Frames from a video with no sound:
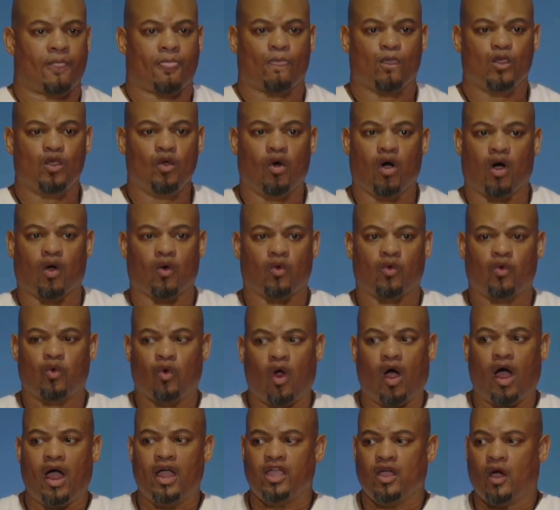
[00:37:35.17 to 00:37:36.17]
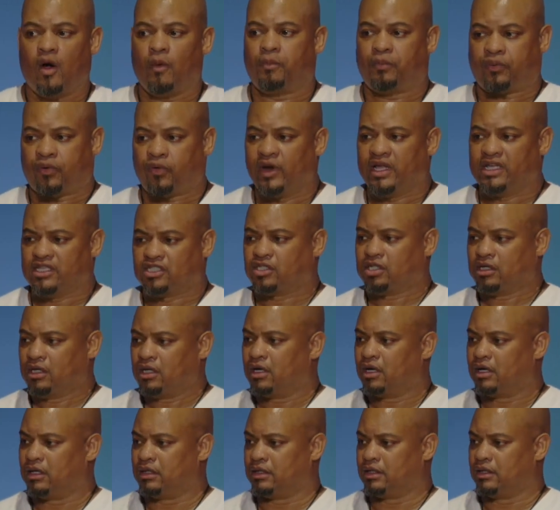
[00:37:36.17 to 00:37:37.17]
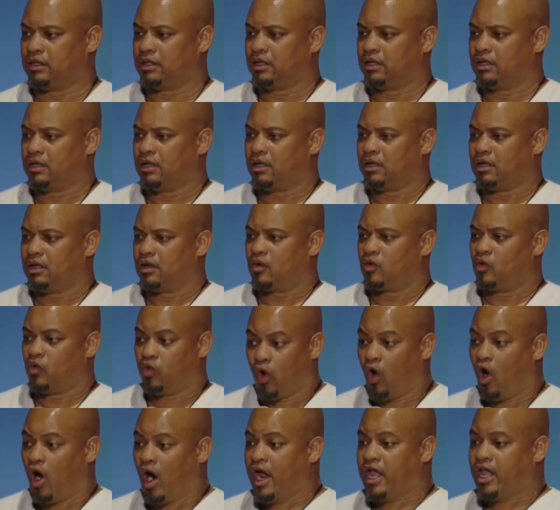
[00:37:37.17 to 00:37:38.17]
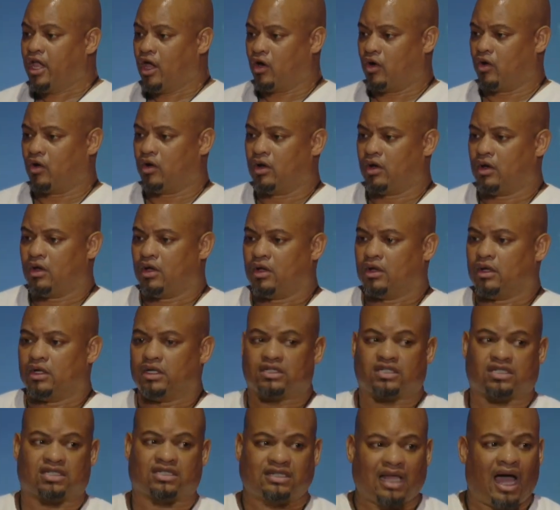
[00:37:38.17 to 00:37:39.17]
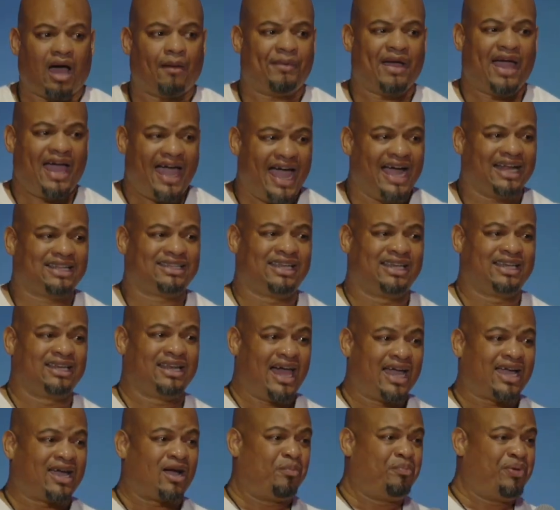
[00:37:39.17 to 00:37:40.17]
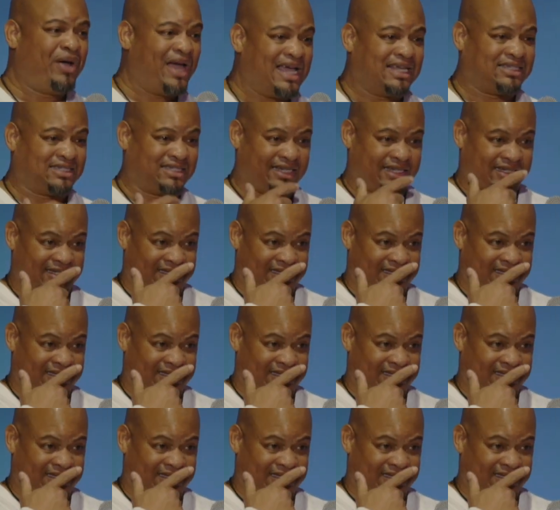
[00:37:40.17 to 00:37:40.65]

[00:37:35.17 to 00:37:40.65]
You're a royal priesthood. Royal. Stop acting like a peasant.